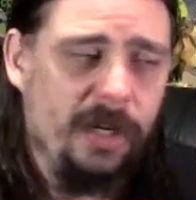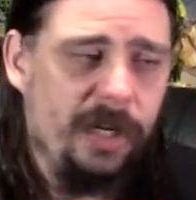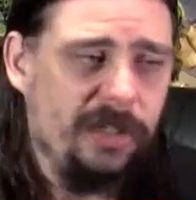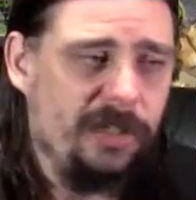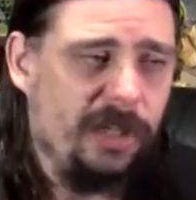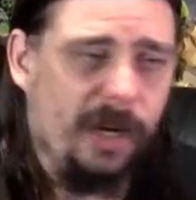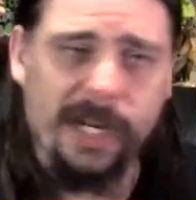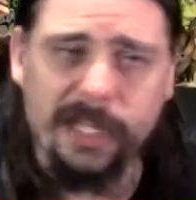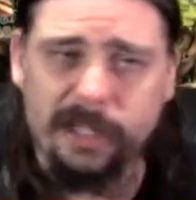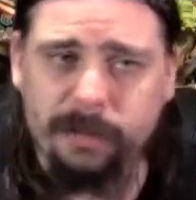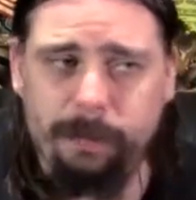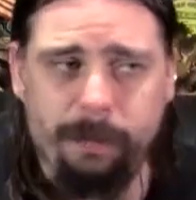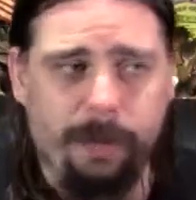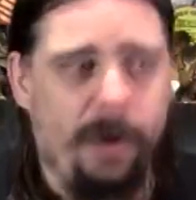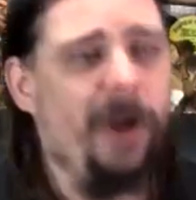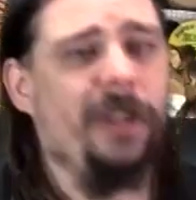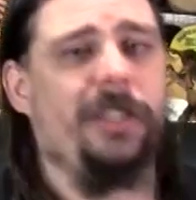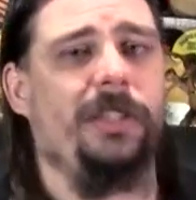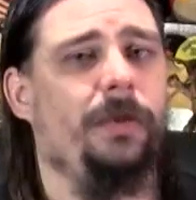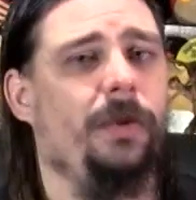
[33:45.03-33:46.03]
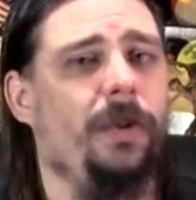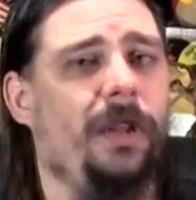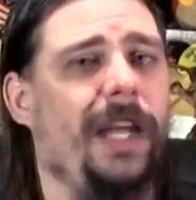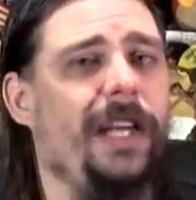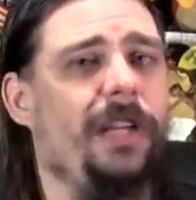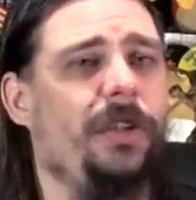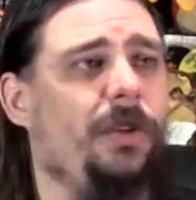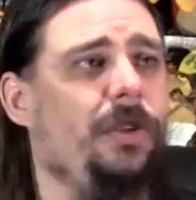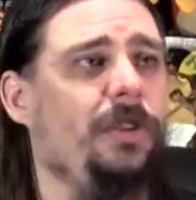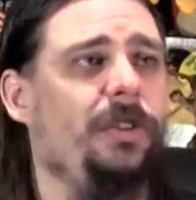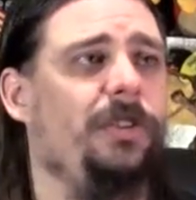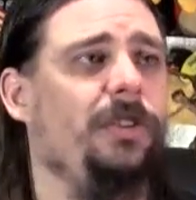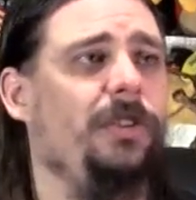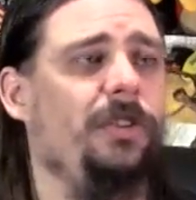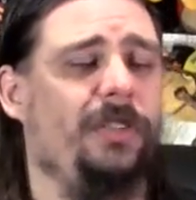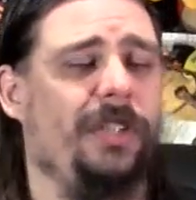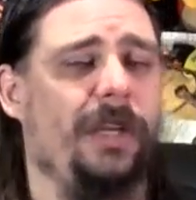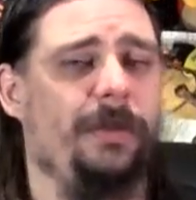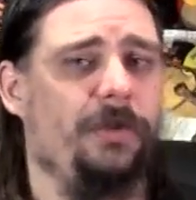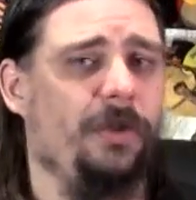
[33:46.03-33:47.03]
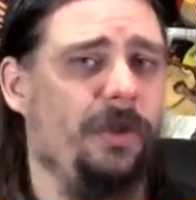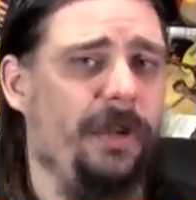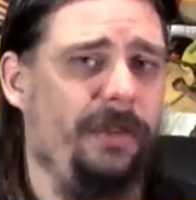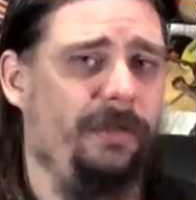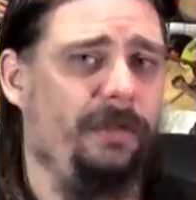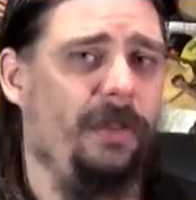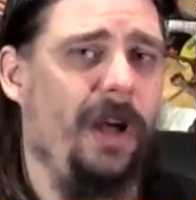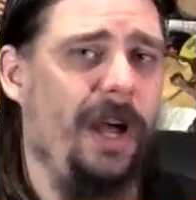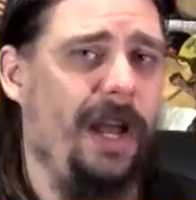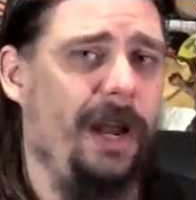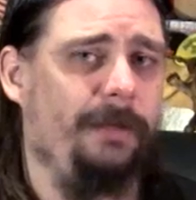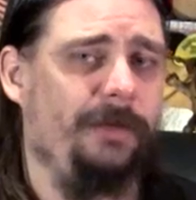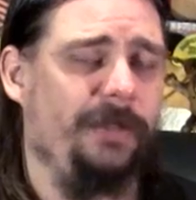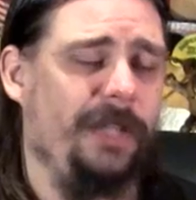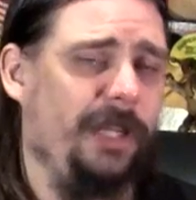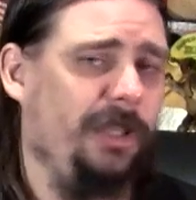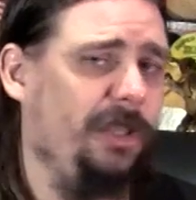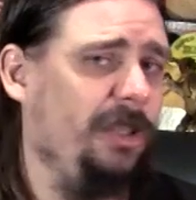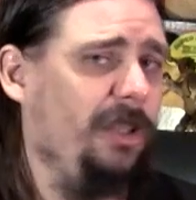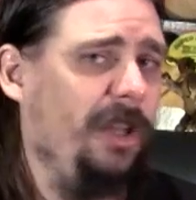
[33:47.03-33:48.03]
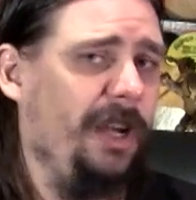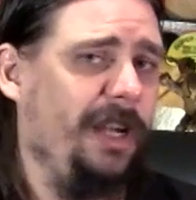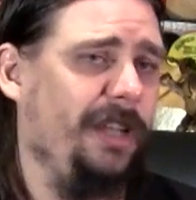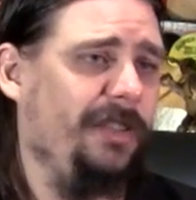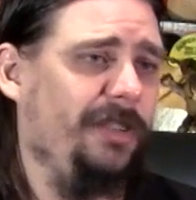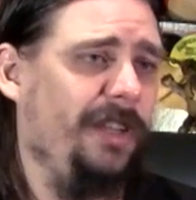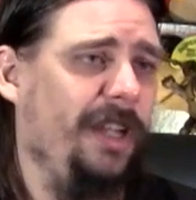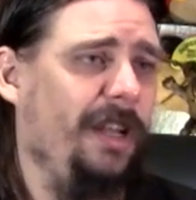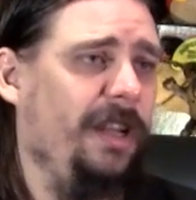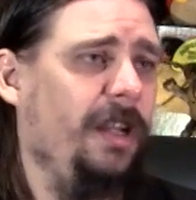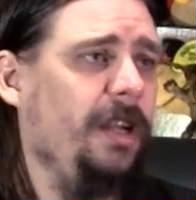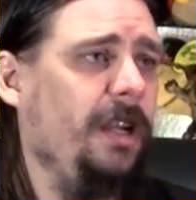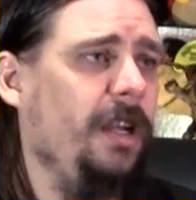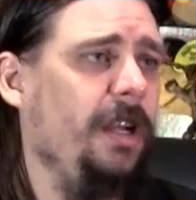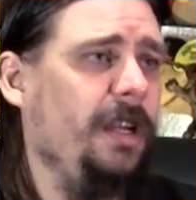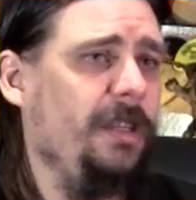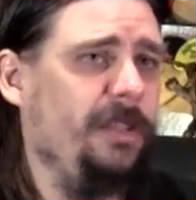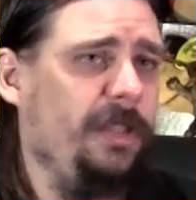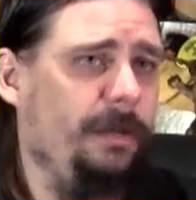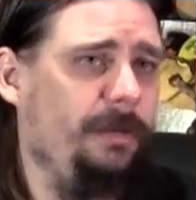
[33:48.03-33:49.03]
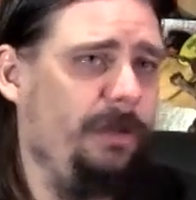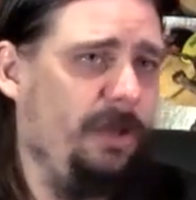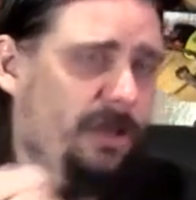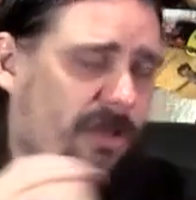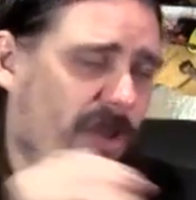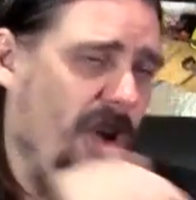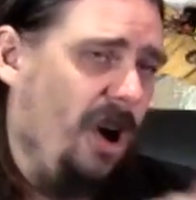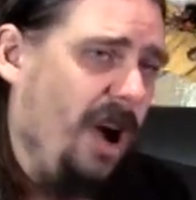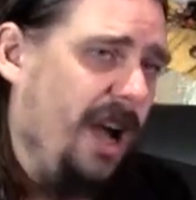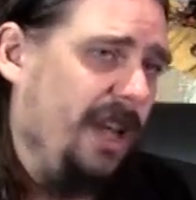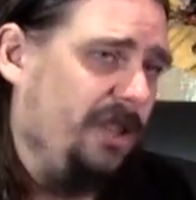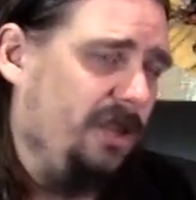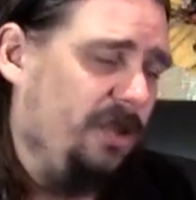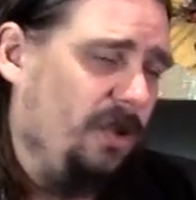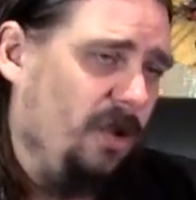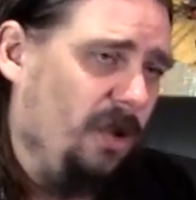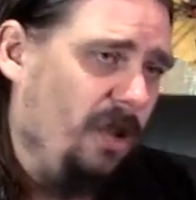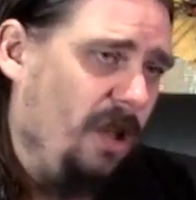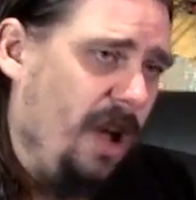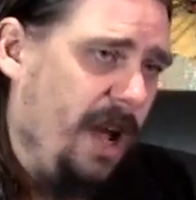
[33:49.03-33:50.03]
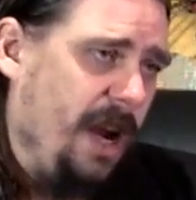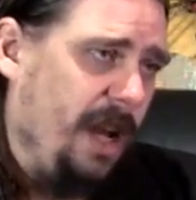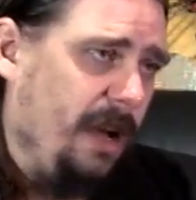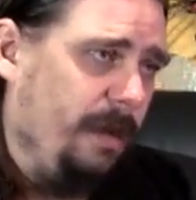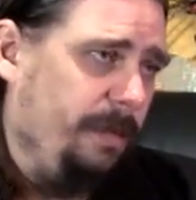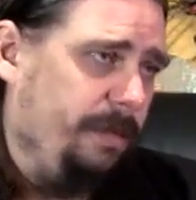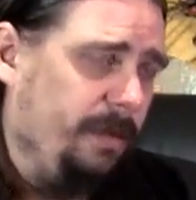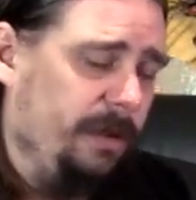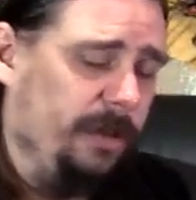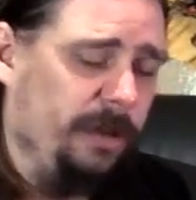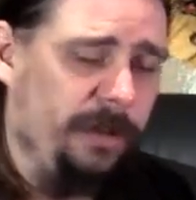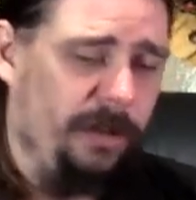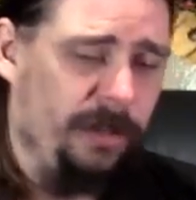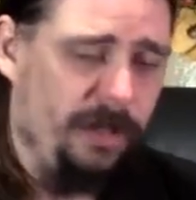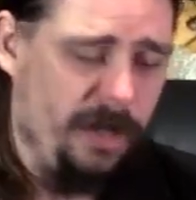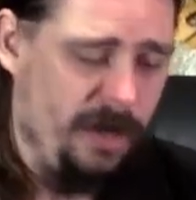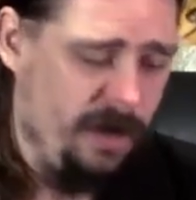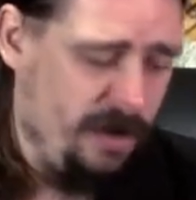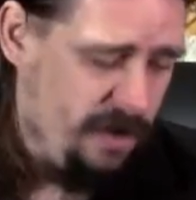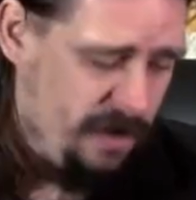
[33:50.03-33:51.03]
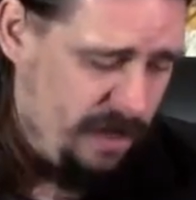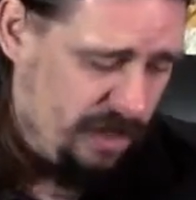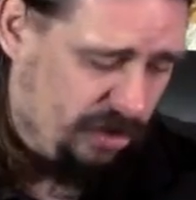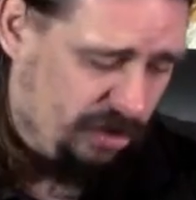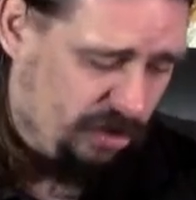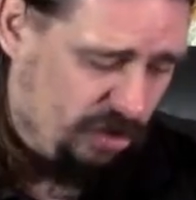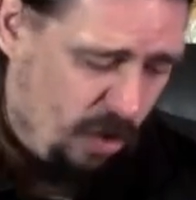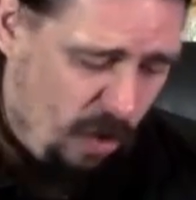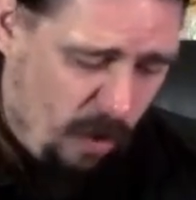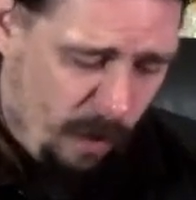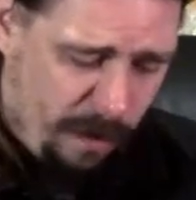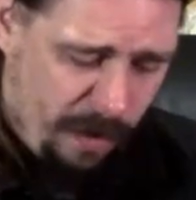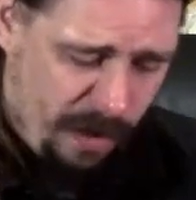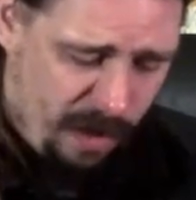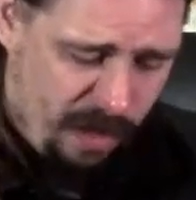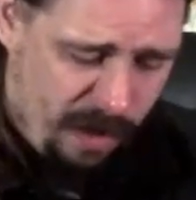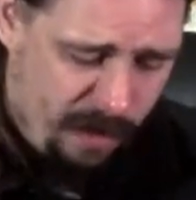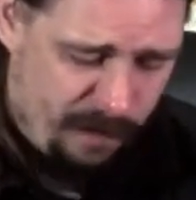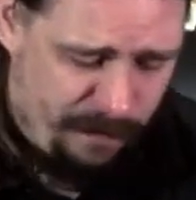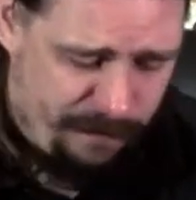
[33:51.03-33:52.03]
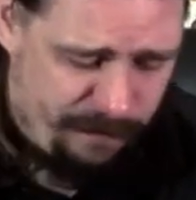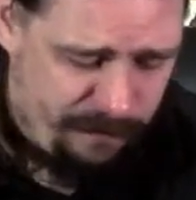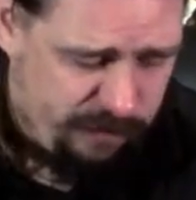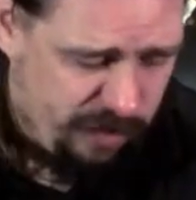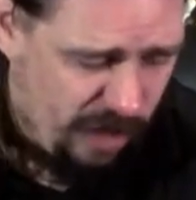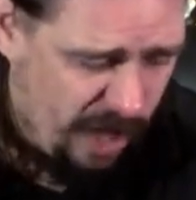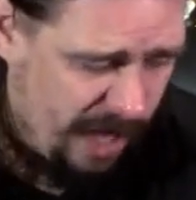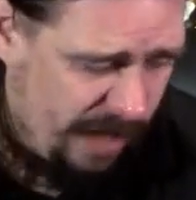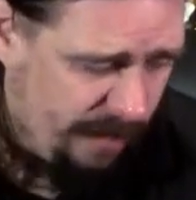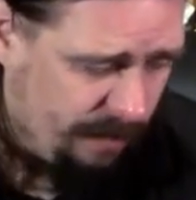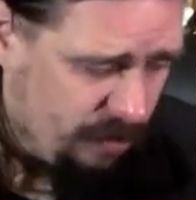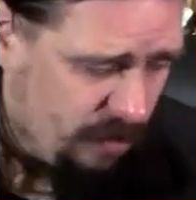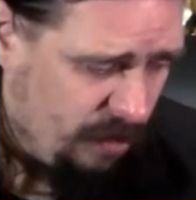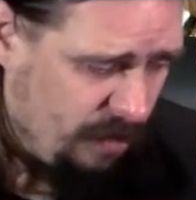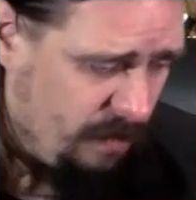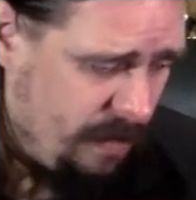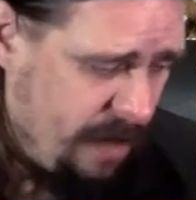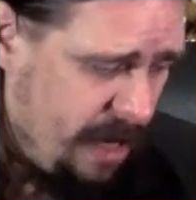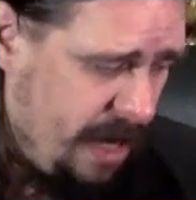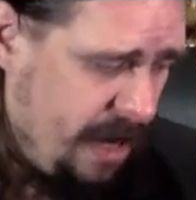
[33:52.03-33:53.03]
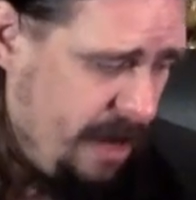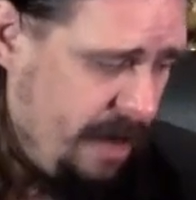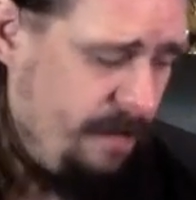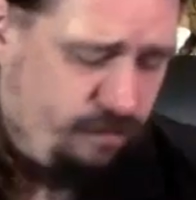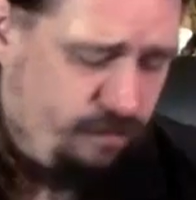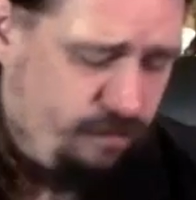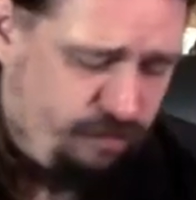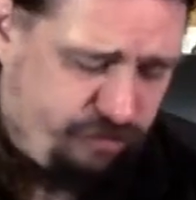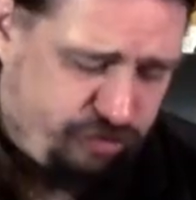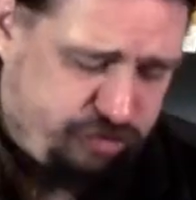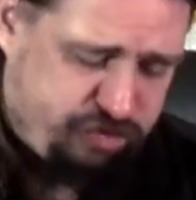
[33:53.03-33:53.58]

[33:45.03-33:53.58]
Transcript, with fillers: So it's possible. I could do some sort of light up statue, like I said. Sub-Zero's ice sword lighting up blue, and Scorpion like with flames all around him.